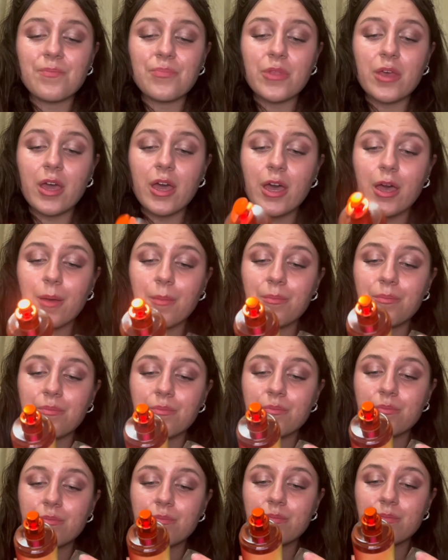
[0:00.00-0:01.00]
Um,
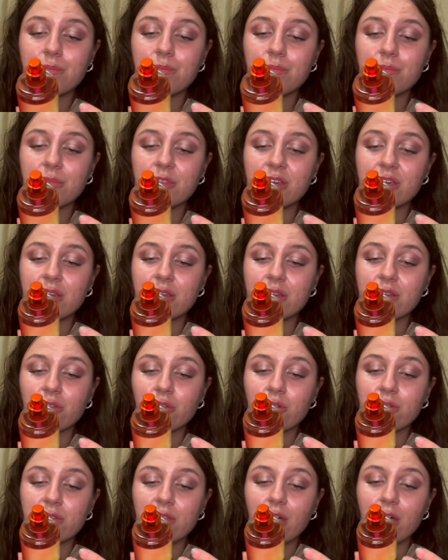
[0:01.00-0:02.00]
the
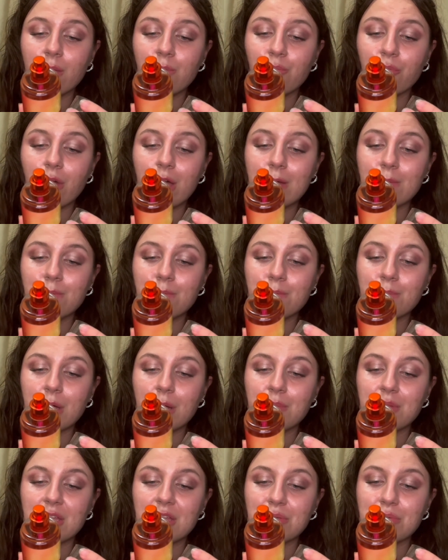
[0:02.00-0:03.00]
notes are bright,
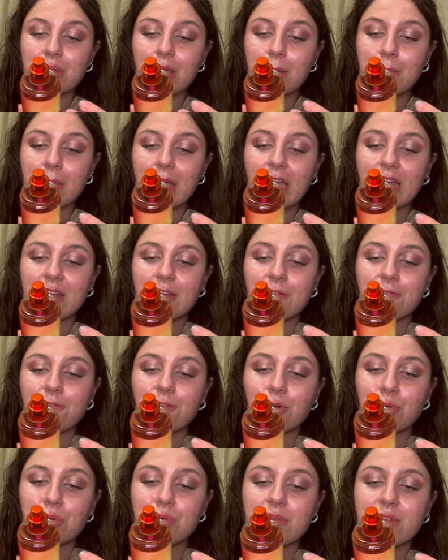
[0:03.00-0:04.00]
bubbly champagne and
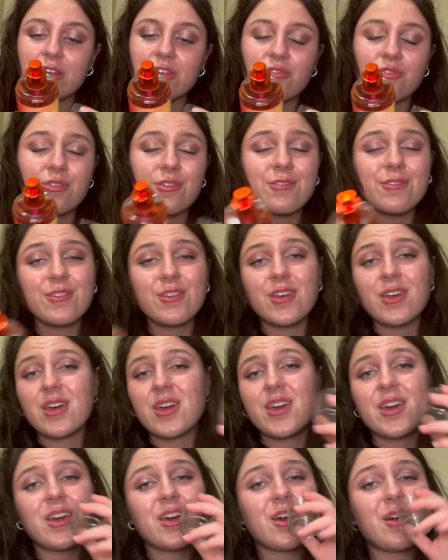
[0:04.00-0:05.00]
fresh citrus
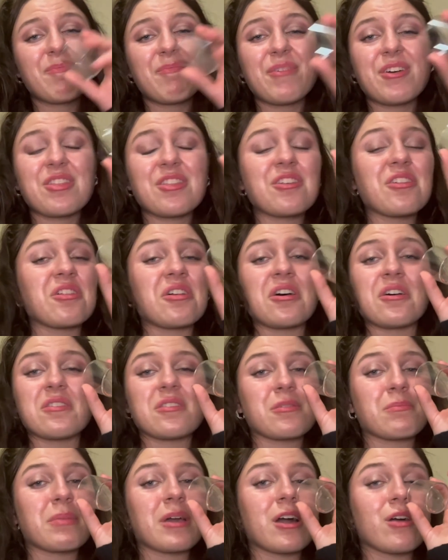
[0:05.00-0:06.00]
but the loss
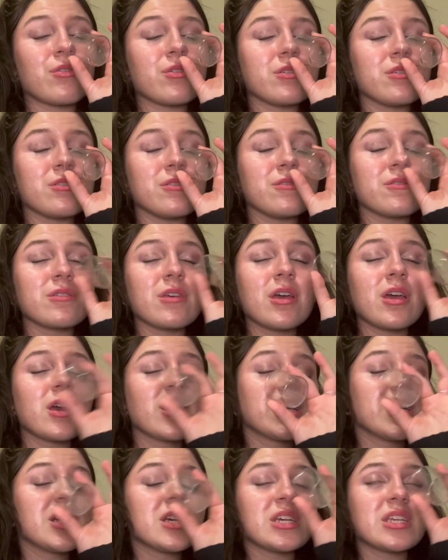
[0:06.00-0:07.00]
in power is
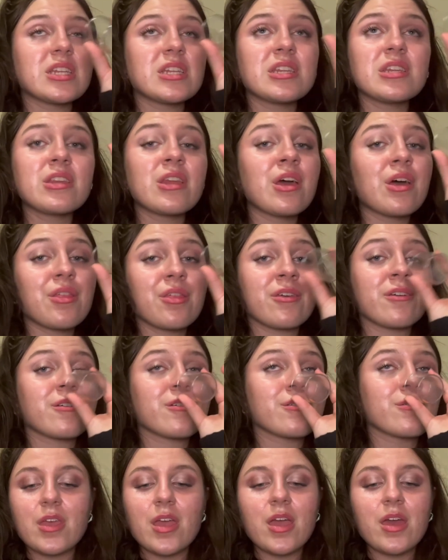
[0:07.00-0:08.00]
nothing.
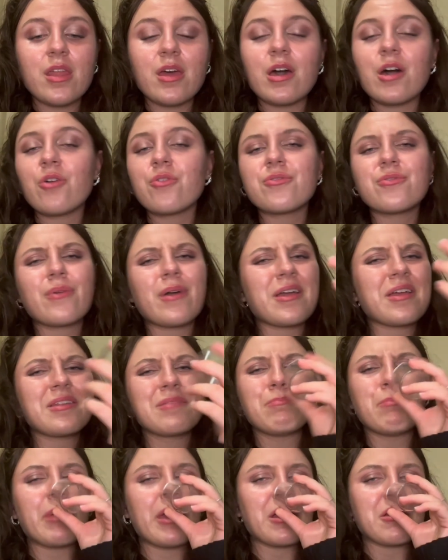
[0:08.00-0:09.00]
And also, I
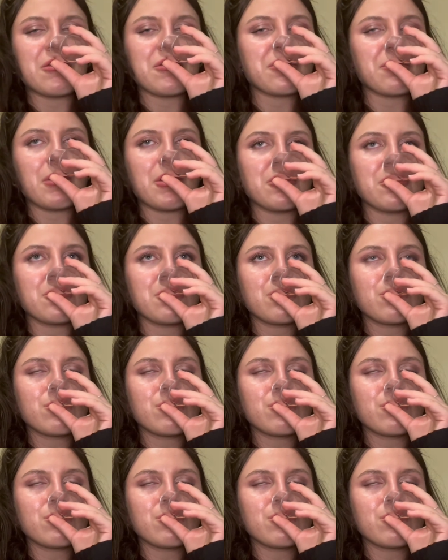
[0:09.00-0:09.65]
can barely smell it.